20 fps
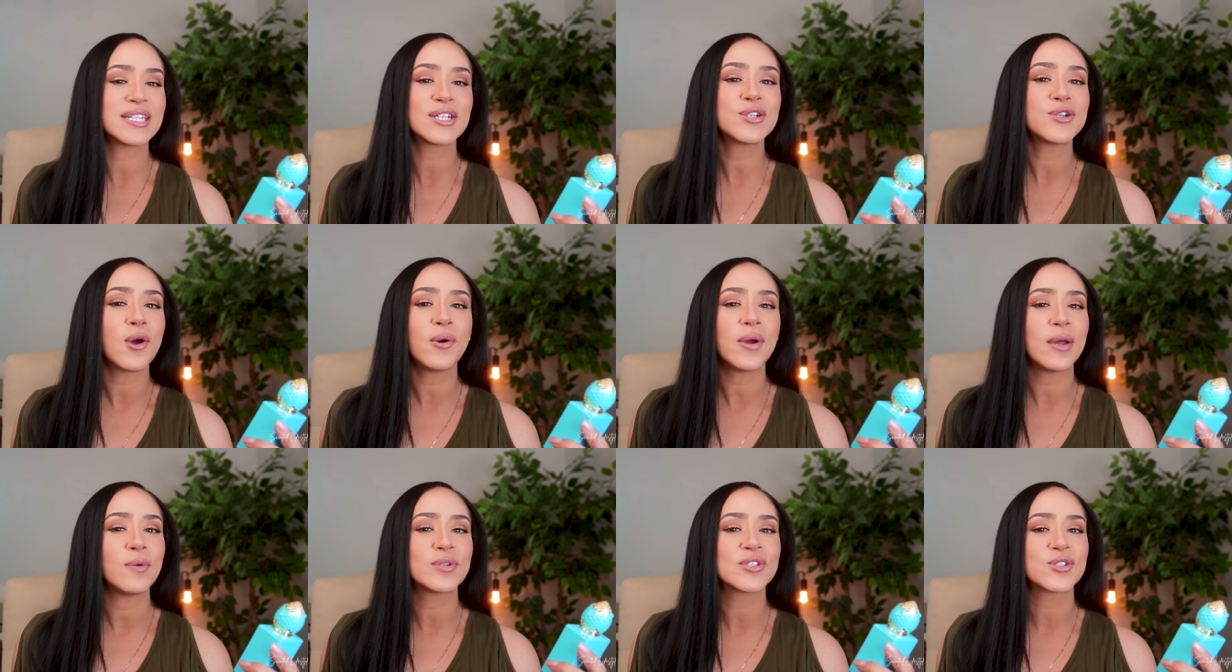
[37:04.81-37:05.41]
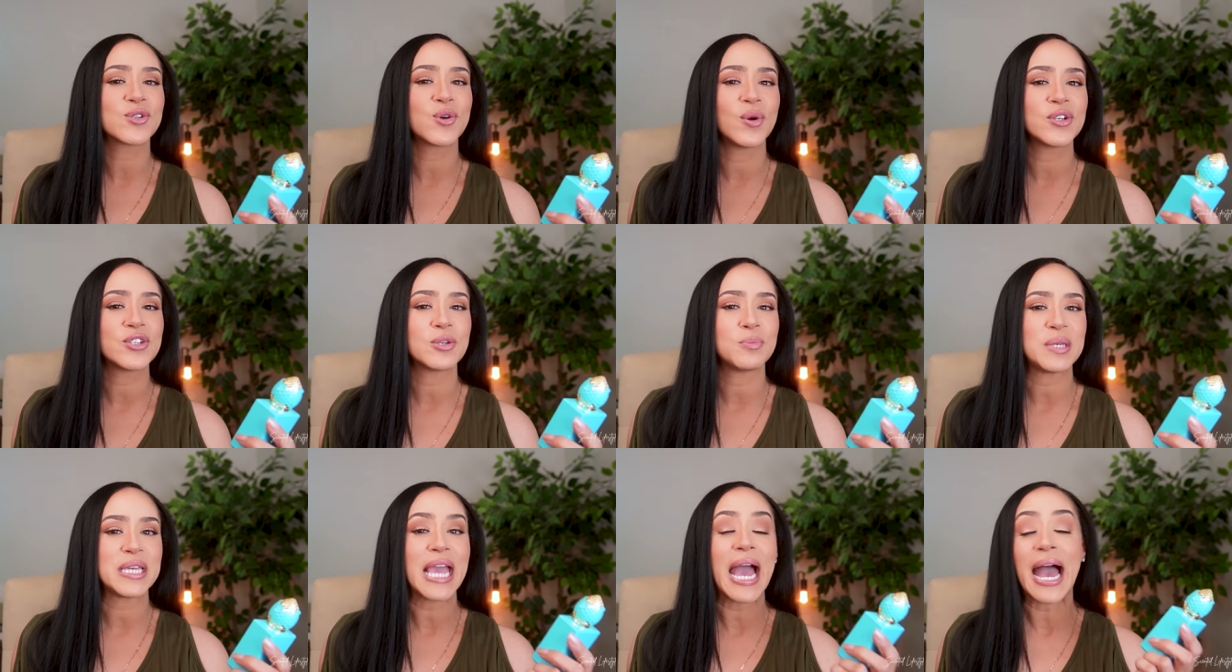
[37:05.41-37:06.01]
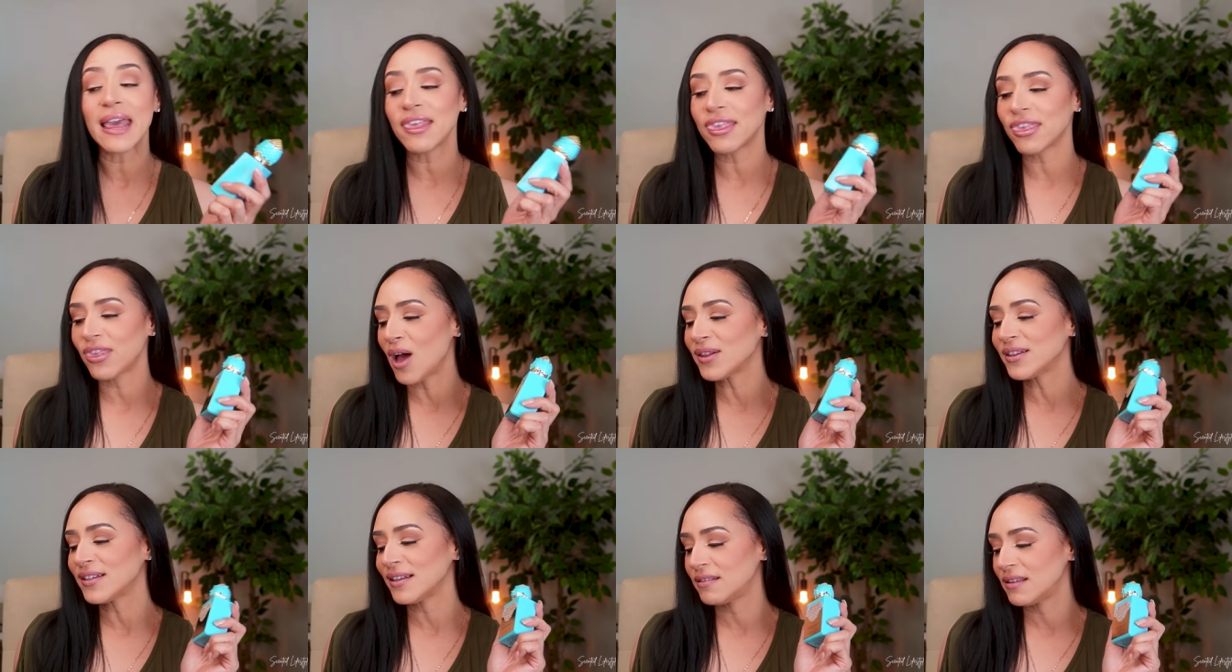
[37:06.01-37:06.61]
I didn't know it was going to be, I
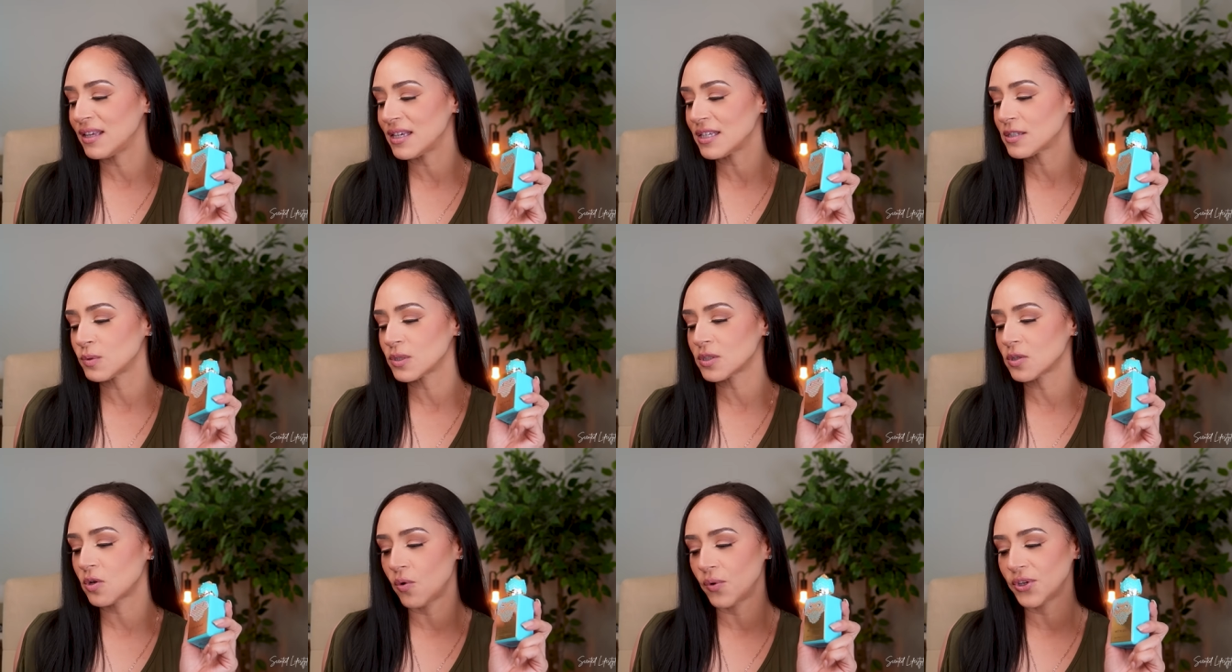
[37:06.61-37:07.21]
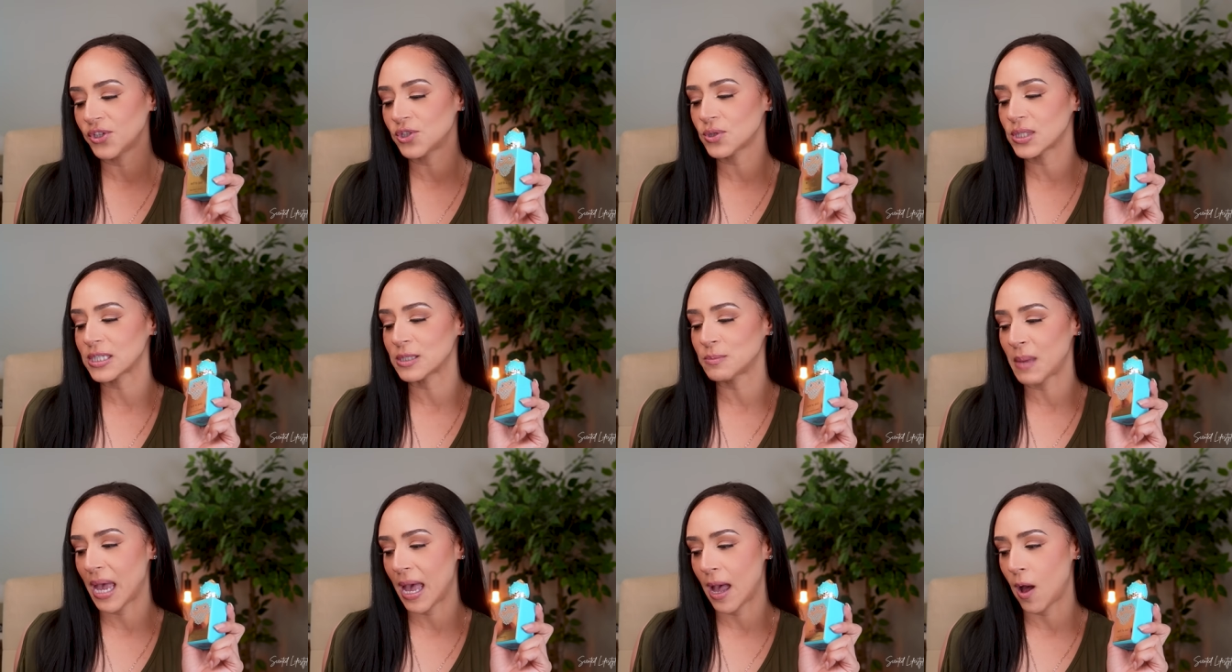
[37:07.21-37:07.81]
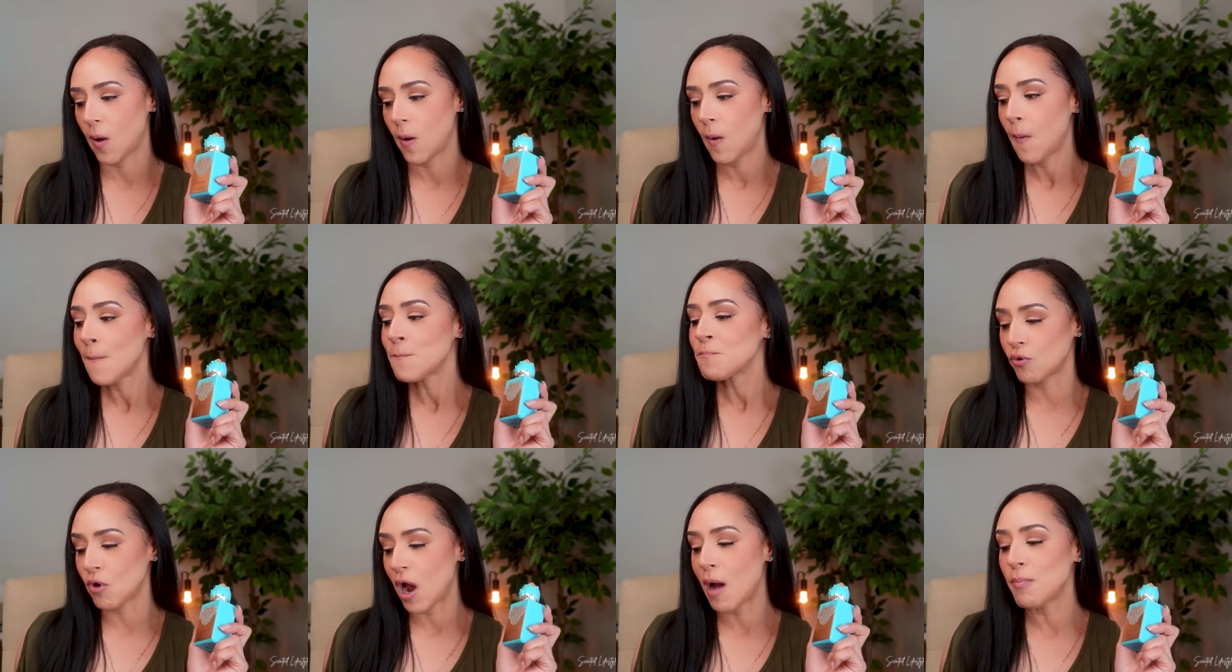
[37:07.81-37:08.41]
thought that this was going to smell
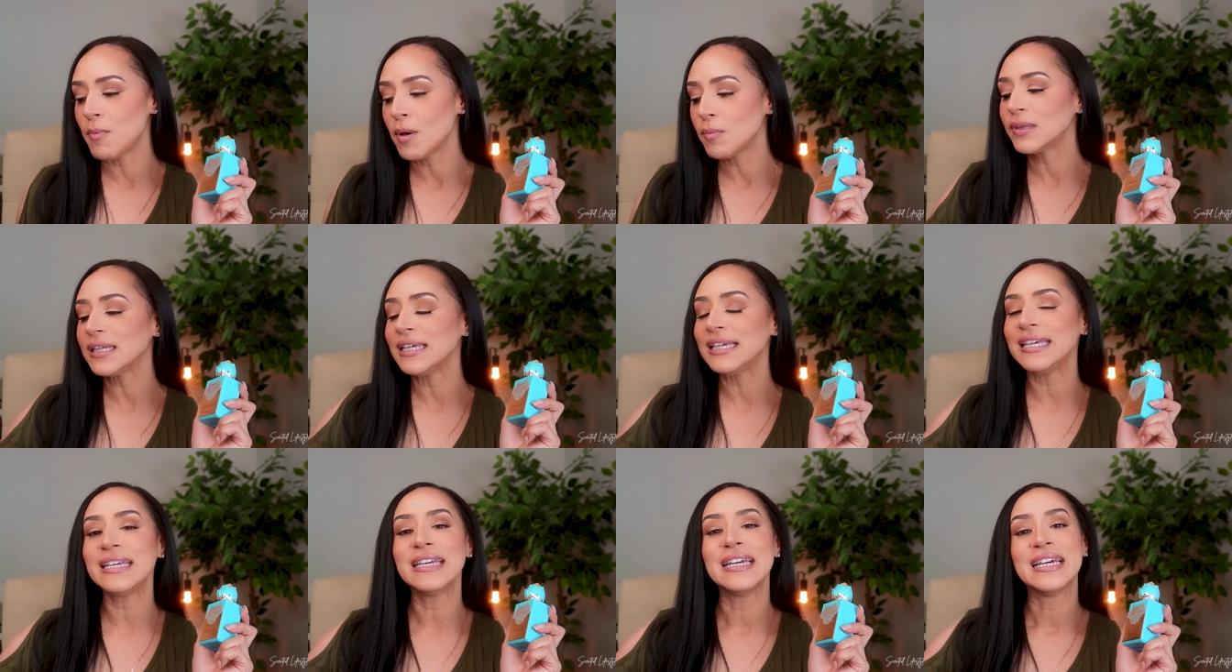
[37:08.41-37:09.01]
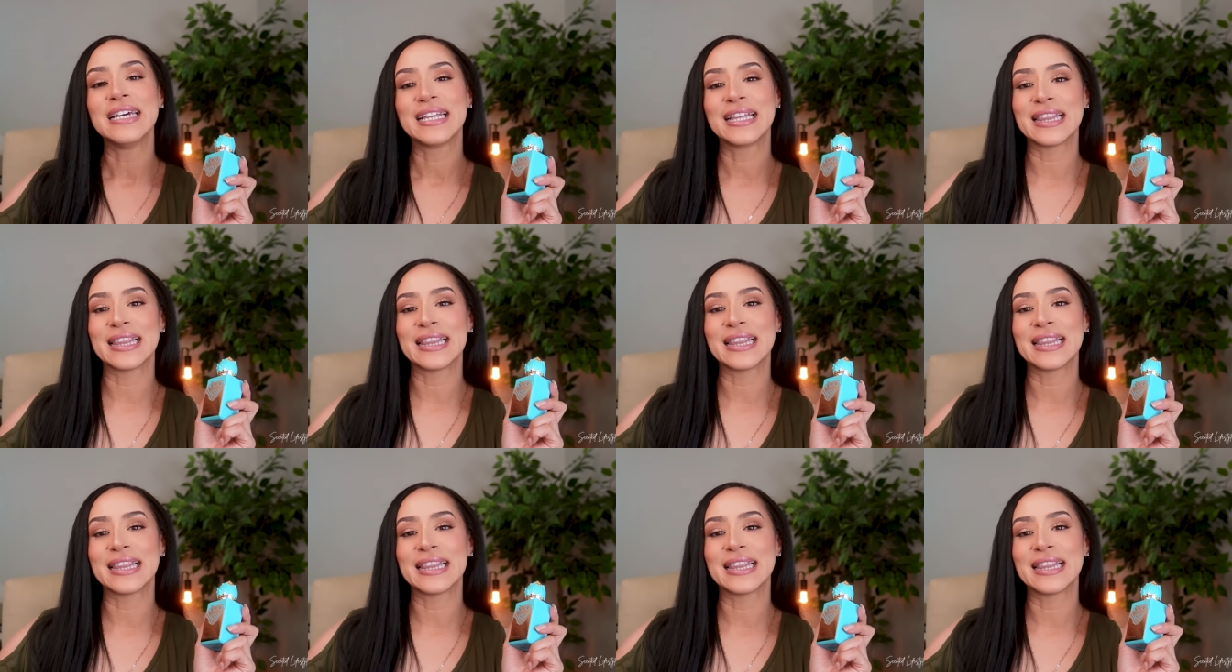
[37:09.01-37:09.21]
probably